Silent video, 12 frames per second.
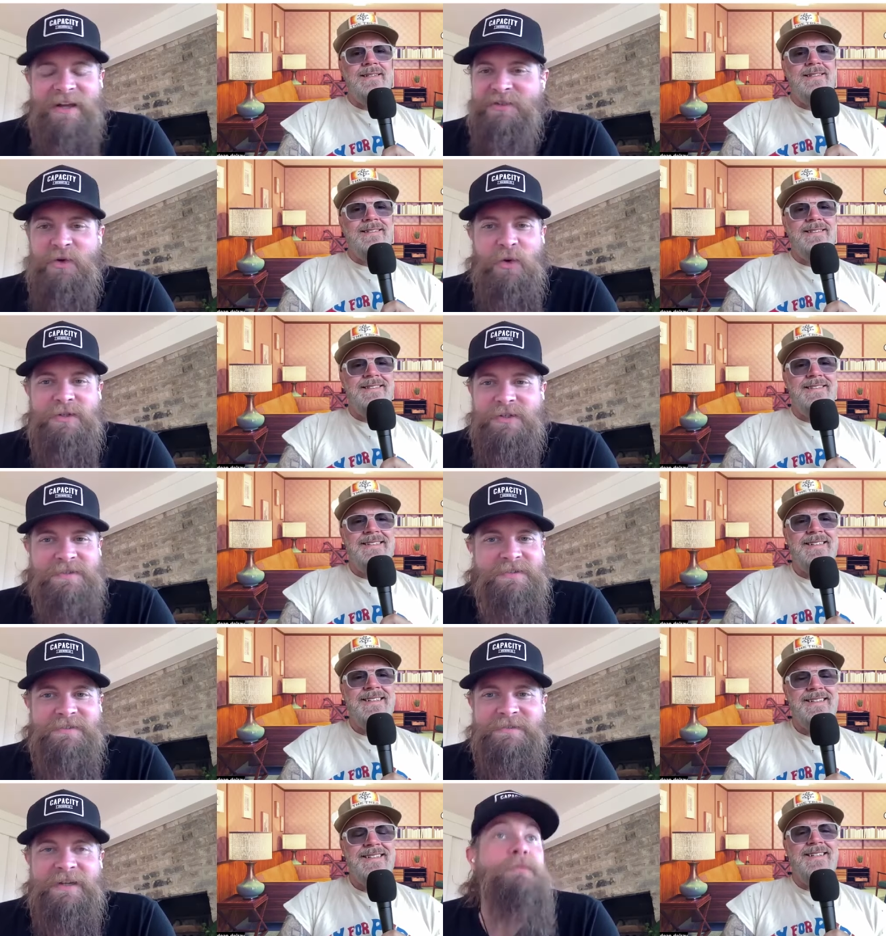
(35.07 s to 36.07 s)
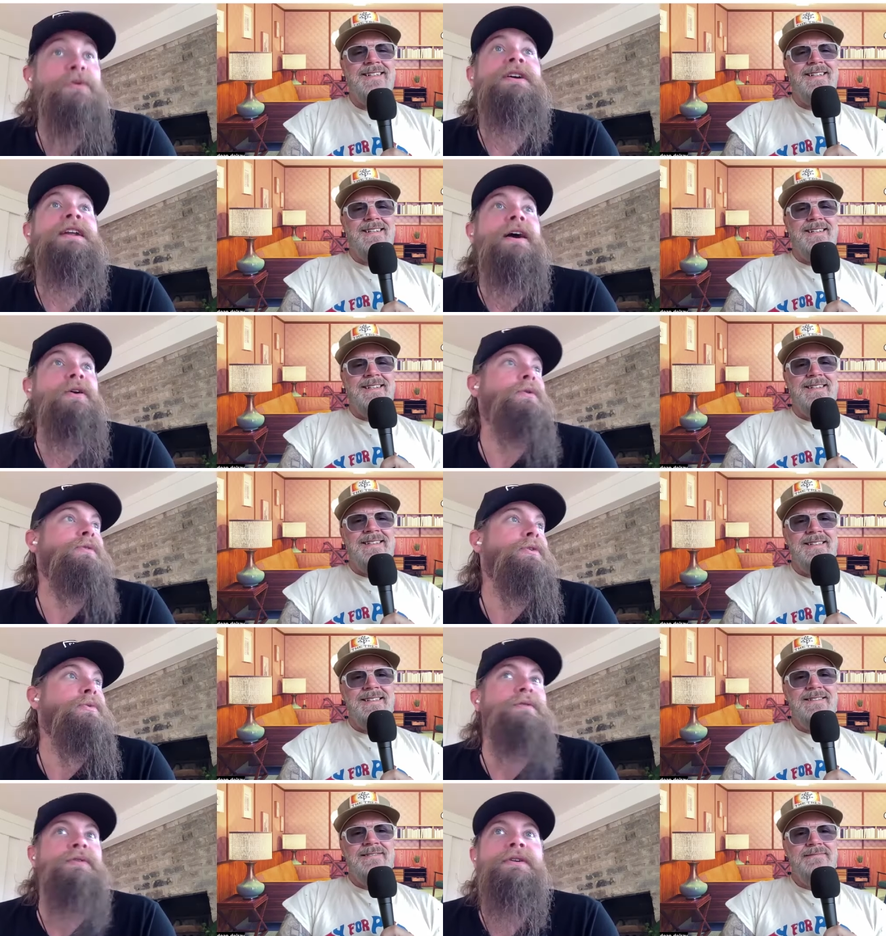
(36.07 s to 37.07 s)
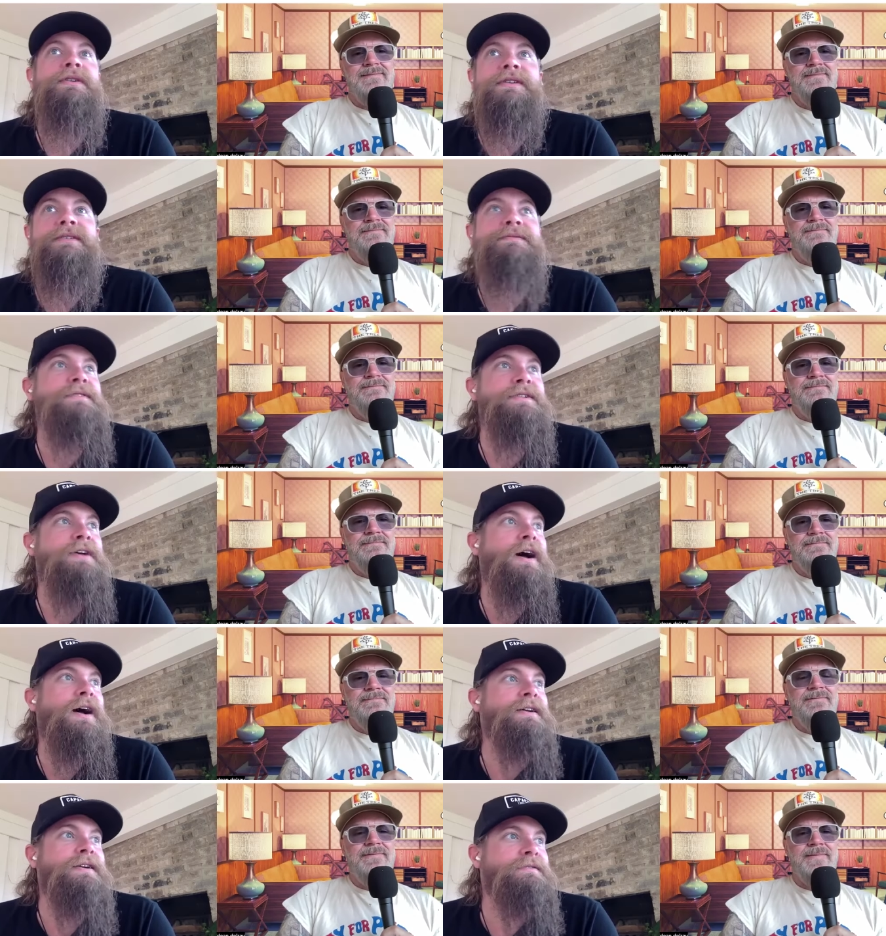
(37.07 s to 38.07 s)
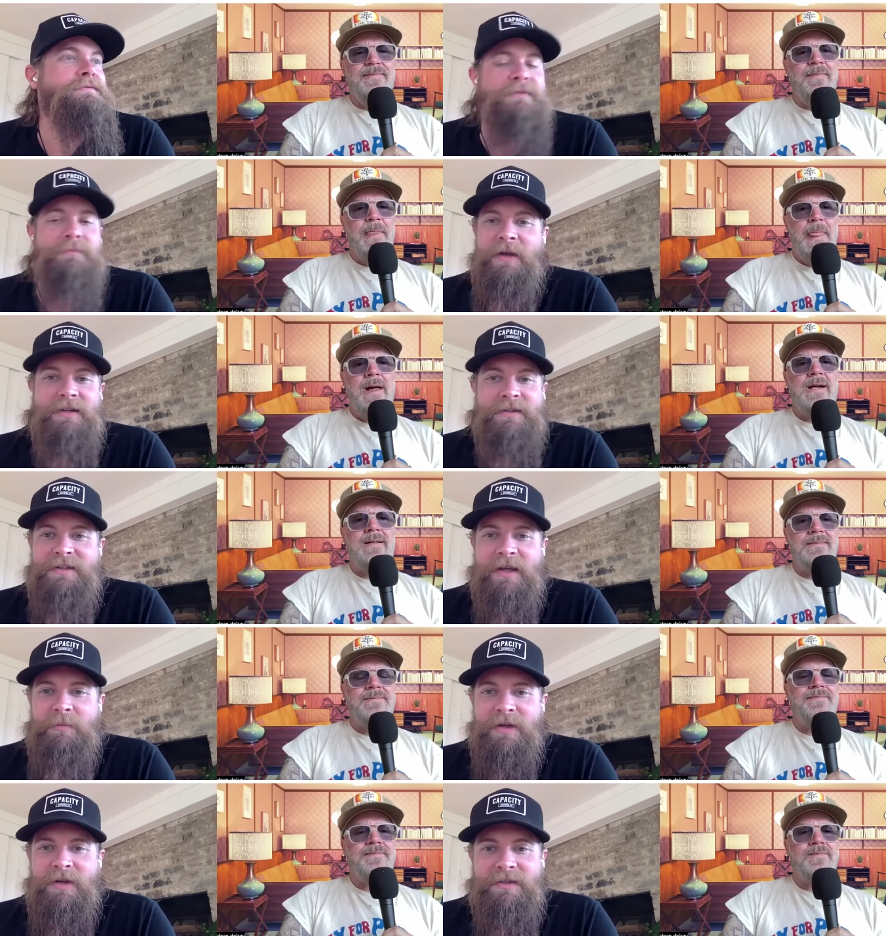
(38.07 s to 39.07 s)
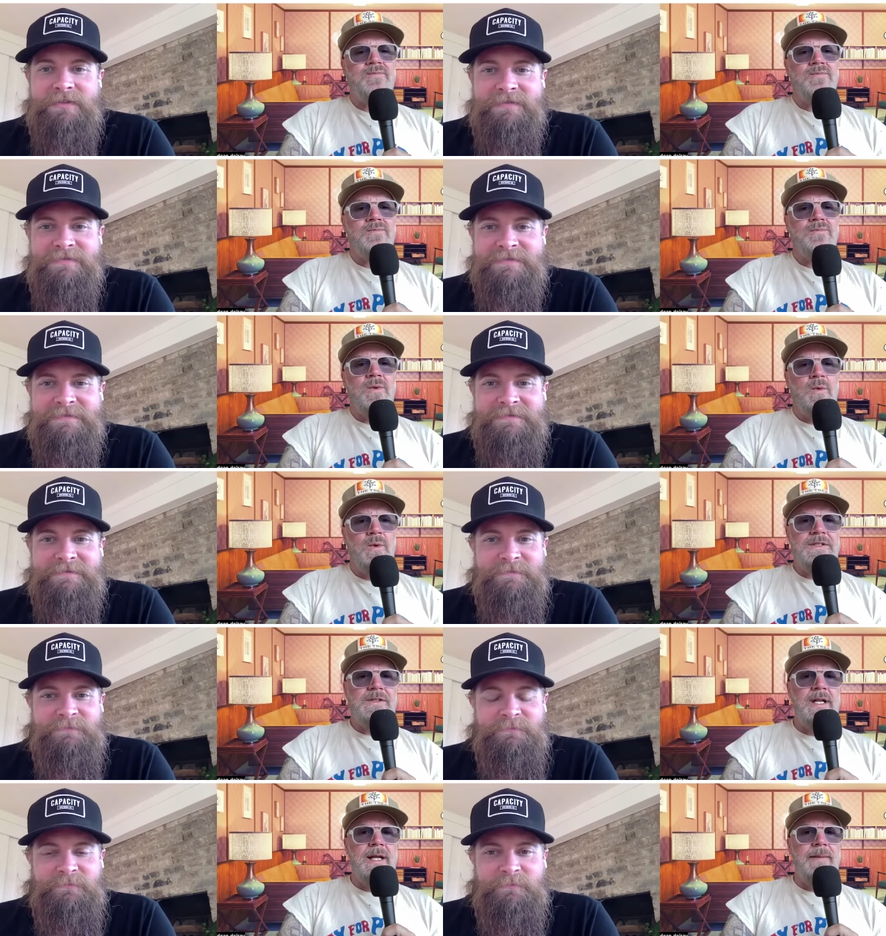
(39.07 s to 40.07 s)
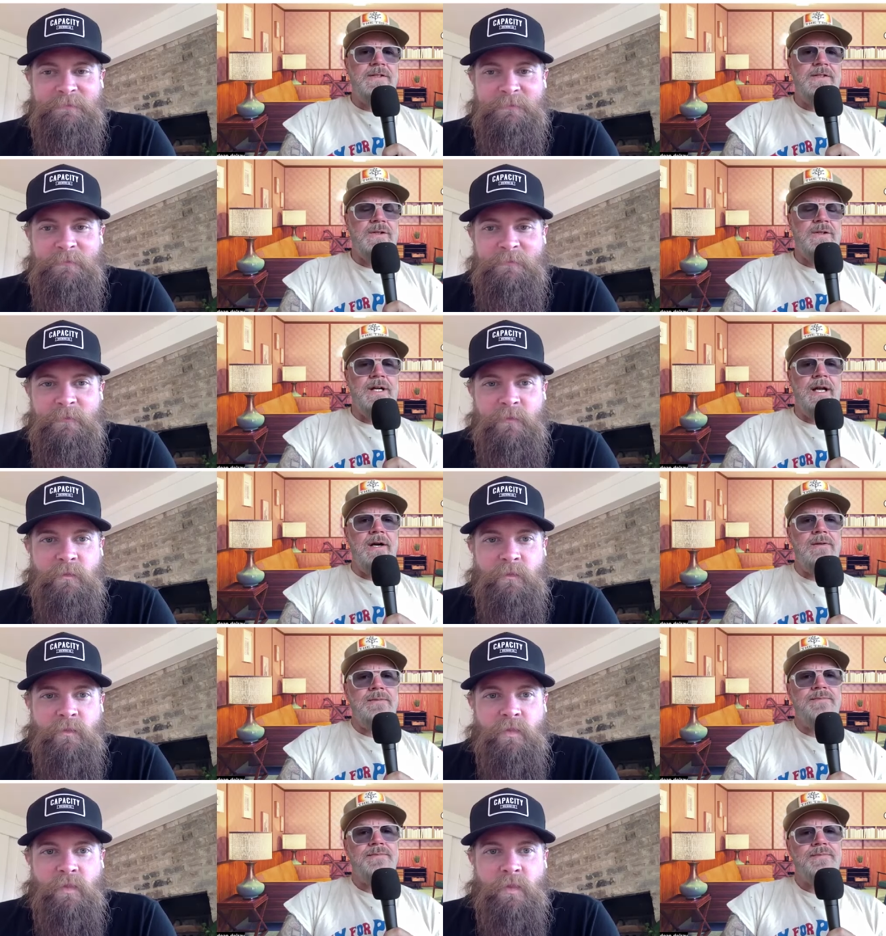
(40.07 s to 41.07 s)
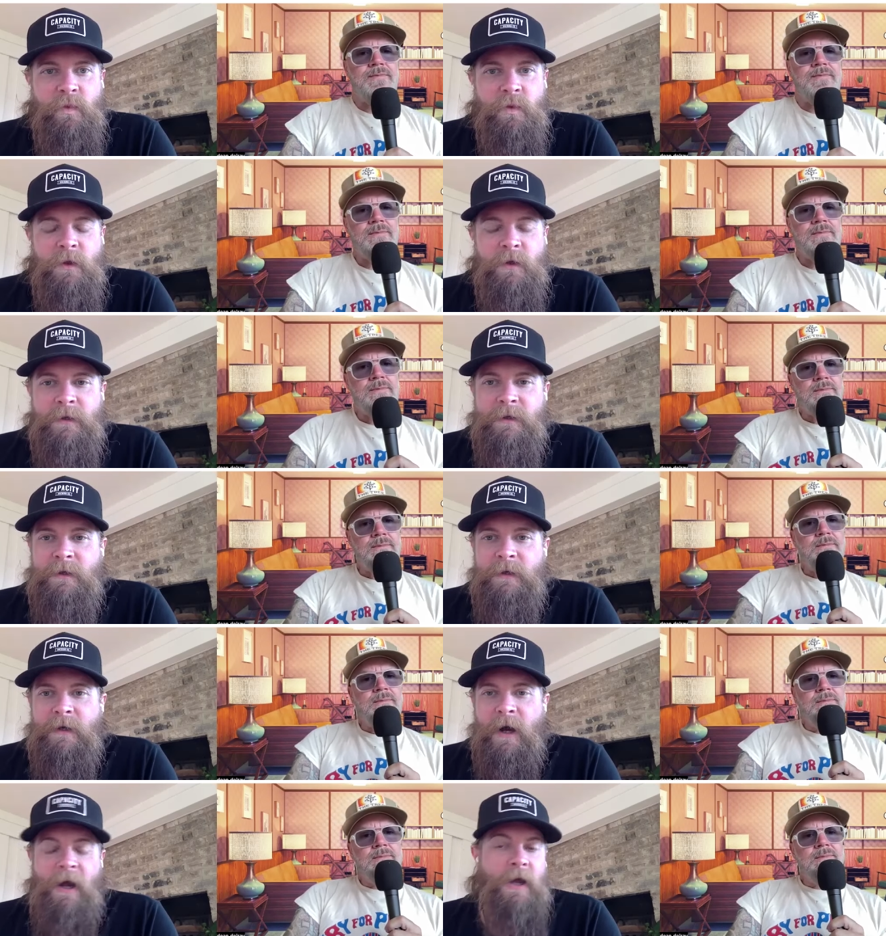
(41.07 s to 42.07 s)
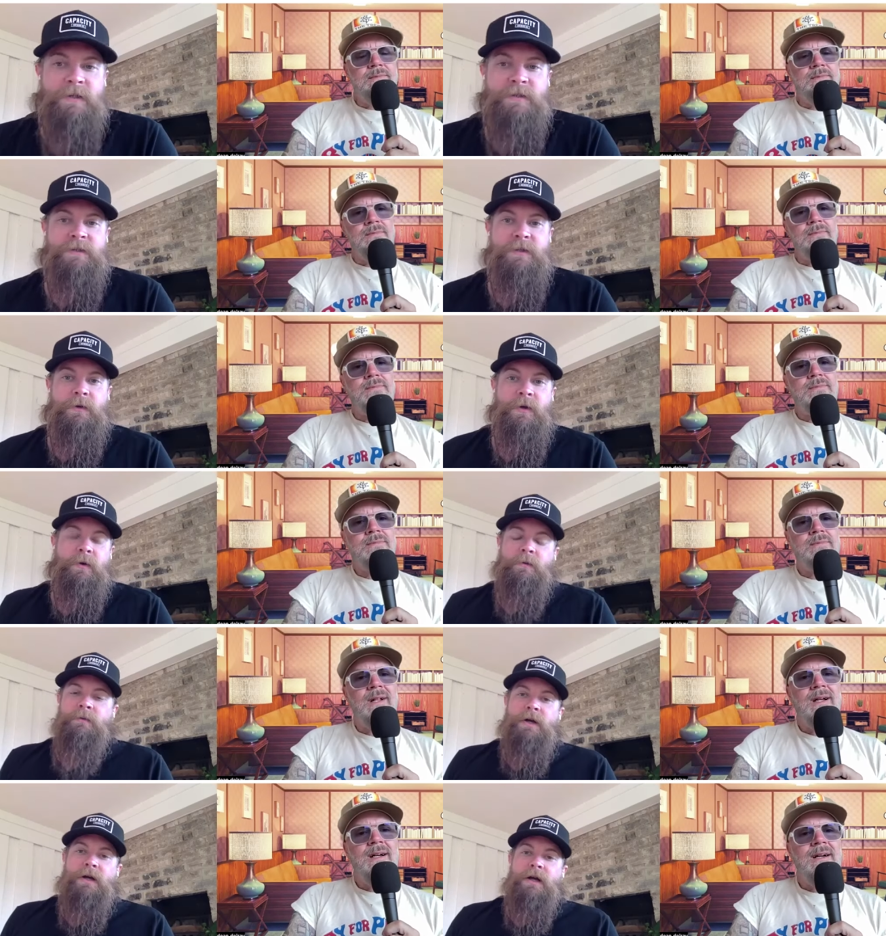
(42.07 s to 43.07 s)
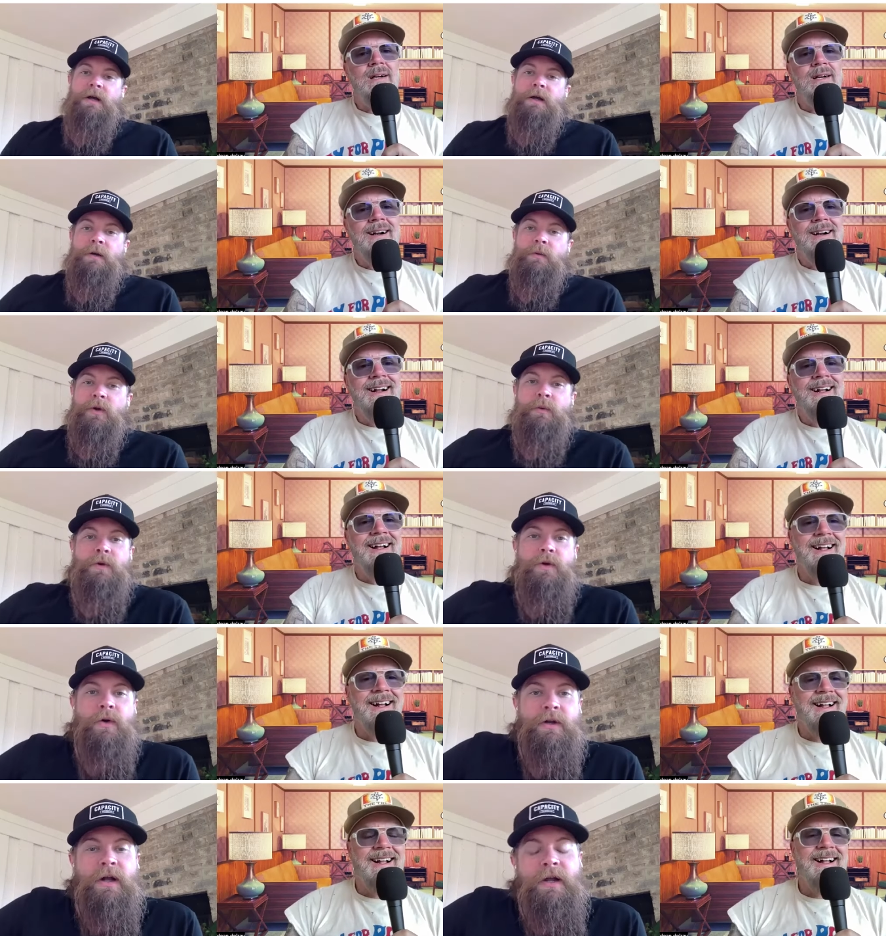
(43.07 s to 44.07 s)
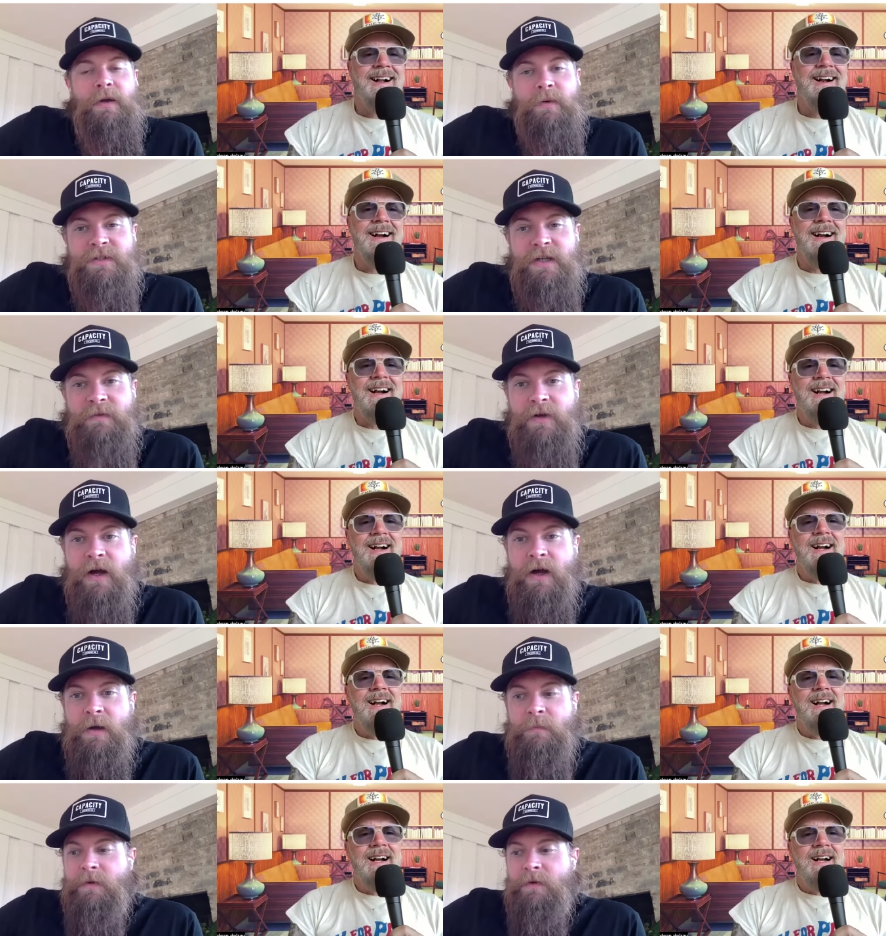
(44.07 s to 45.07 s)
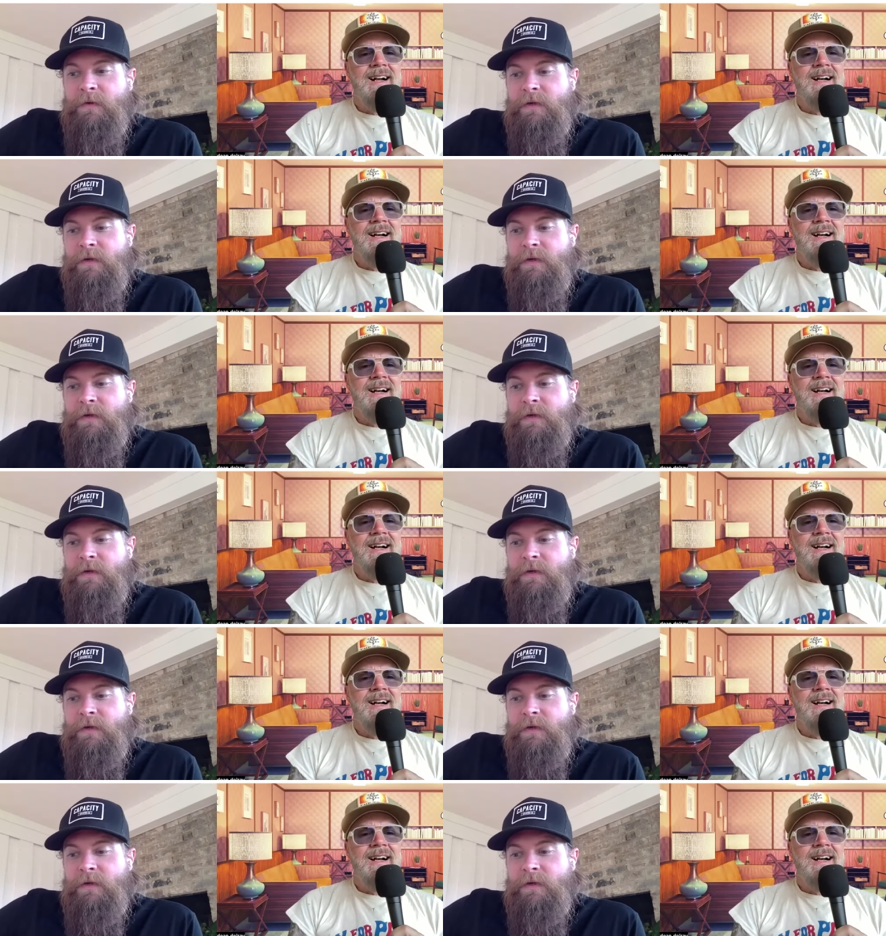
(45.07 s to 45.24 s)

Speaker 1: yeah, it's gorgeous. I'm looking out over the river and the, the dock, and man, you can't beat it.
Speaker 2: What's the name of the studio?
Speaker 1: I honestly don't know. Uh, we're recording out here with Dave Cobb